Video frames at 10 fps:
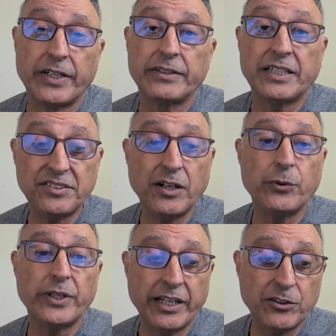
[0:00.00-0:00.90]
That's how we
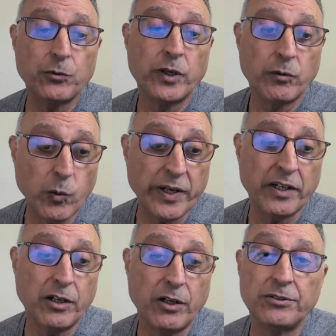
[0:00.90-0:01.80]
get to where we want to
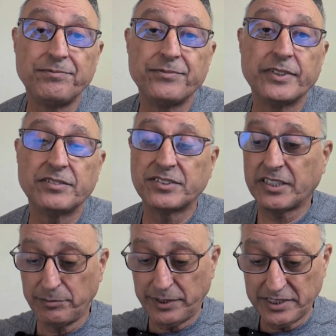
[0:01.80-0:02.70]
go instead
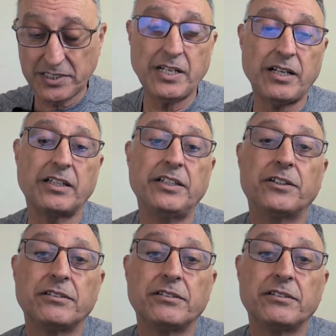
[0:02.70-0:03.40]
of being stuck here.